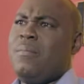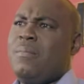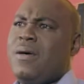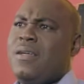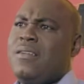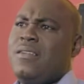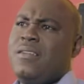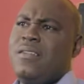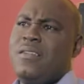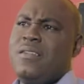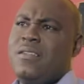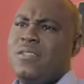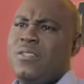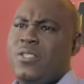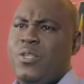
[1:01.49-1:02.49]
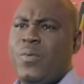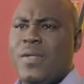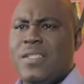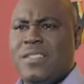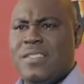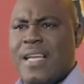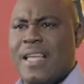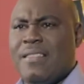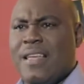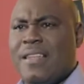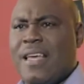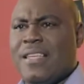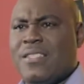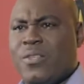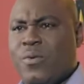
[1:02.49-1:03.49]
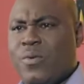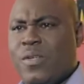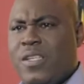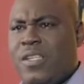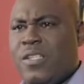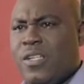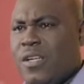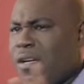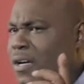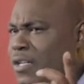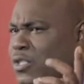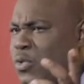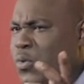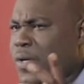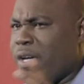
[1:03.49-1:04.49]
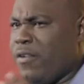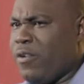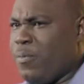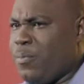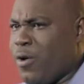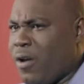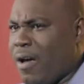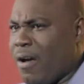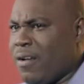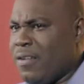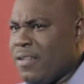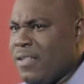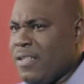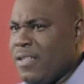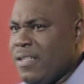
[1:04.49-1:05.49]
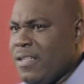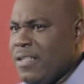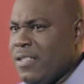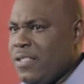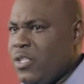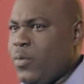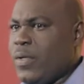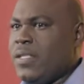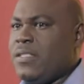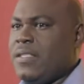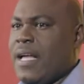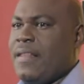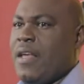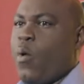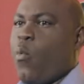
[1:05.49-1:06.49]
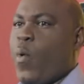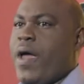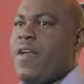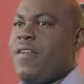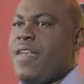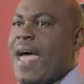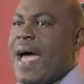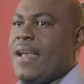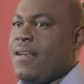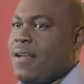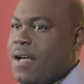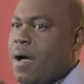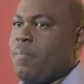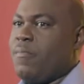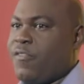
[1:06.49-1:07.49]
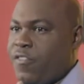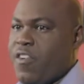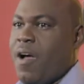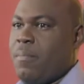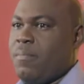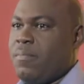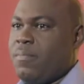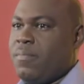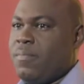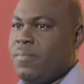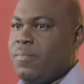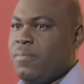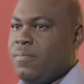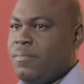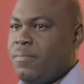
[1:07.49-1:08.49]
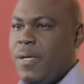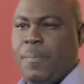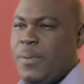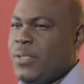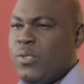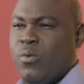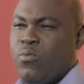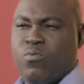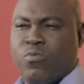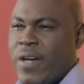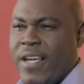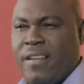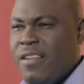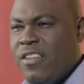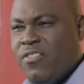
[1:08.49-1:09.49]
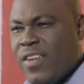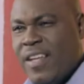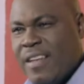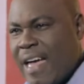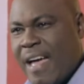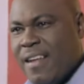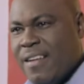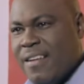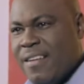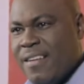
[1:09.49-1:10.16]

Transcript: but do you understand that that's only a two-year-old product? Do you understand that where that come from, people don't really drink that?